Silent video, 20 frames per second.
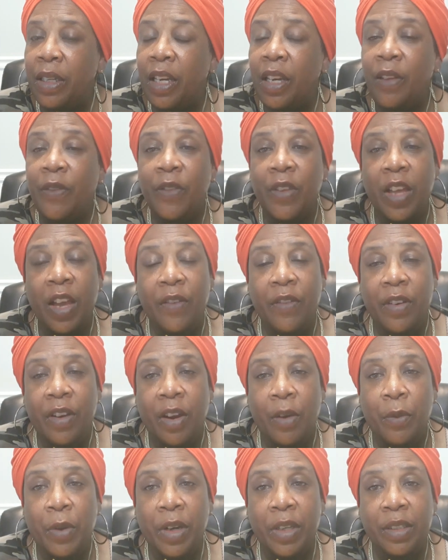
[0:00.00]
And if you haven't
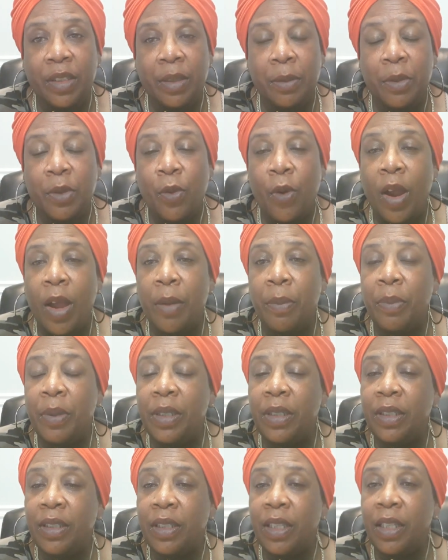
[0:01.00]
already subscribed,
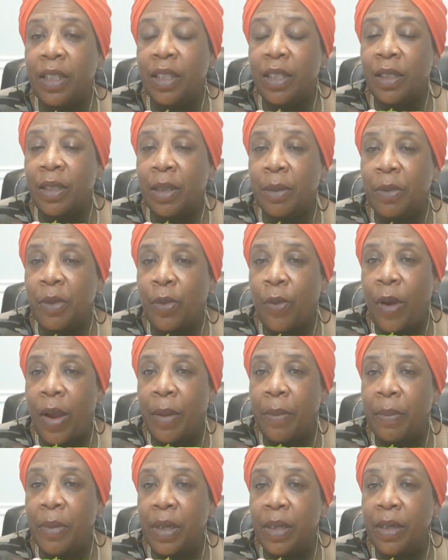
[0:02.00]
please hit the
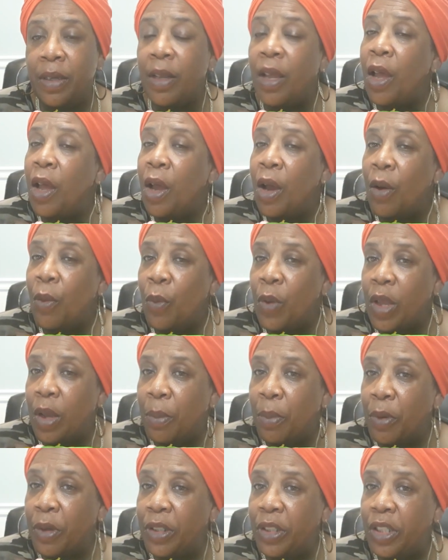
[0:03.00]
subscribe button. We
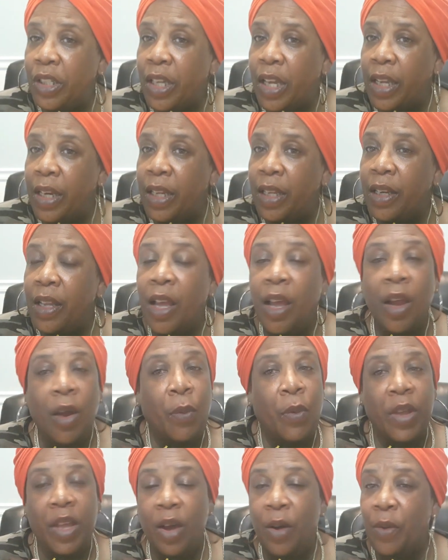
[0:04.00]
appreciate it.
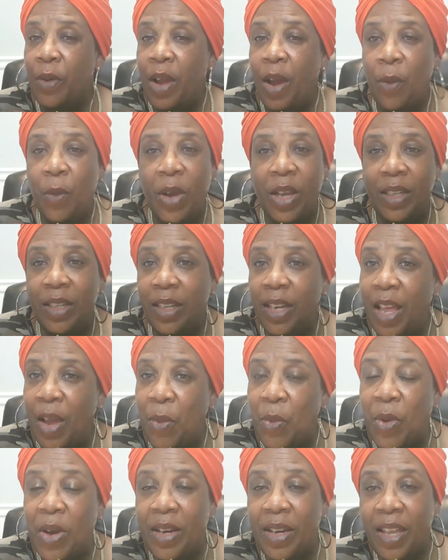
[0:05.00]
We on our way to
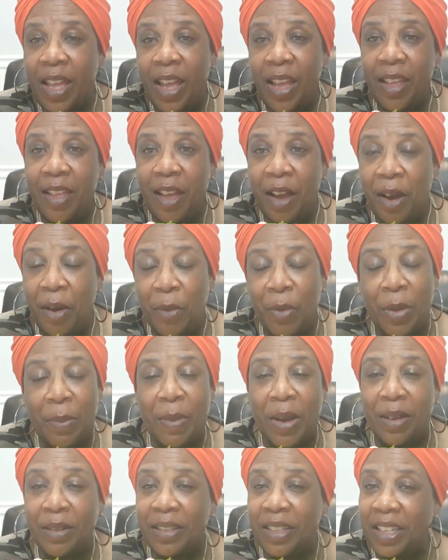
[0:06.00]
that 1K, y'all. We
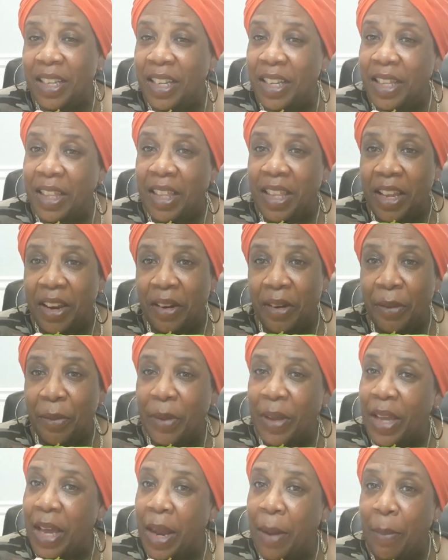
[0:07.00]
about to get there.
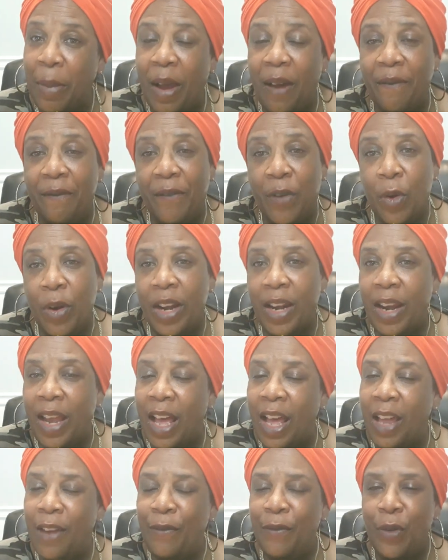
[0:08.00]
We got about
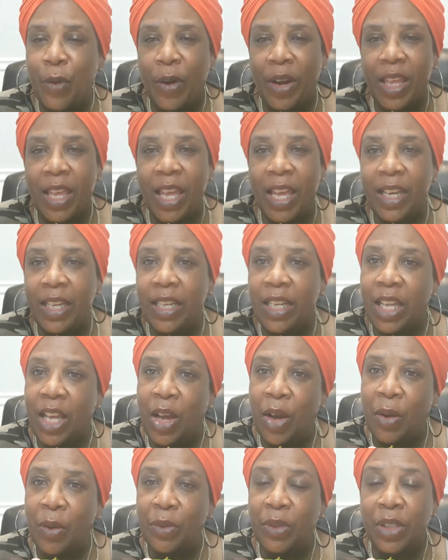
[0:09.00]
49, 48 to
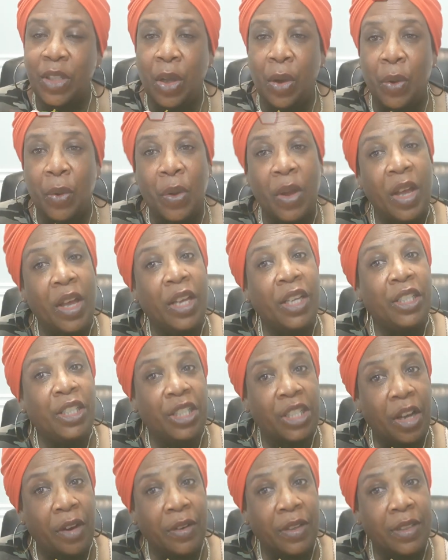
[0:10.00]
go. So
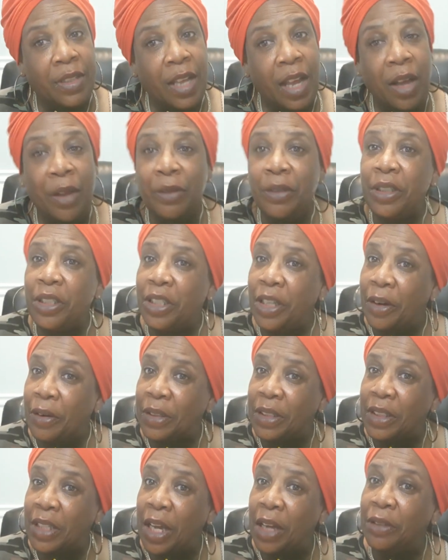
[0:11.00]
share us out, share
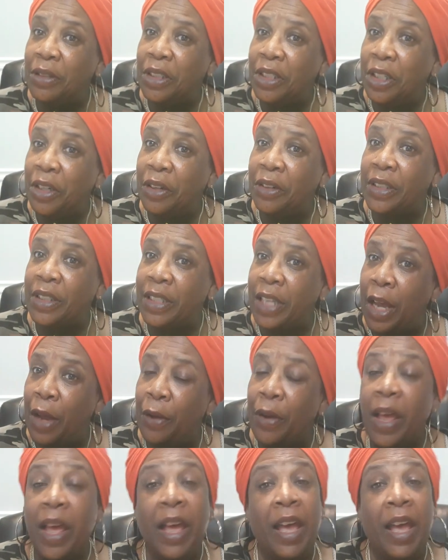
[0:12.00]
us out, share us out.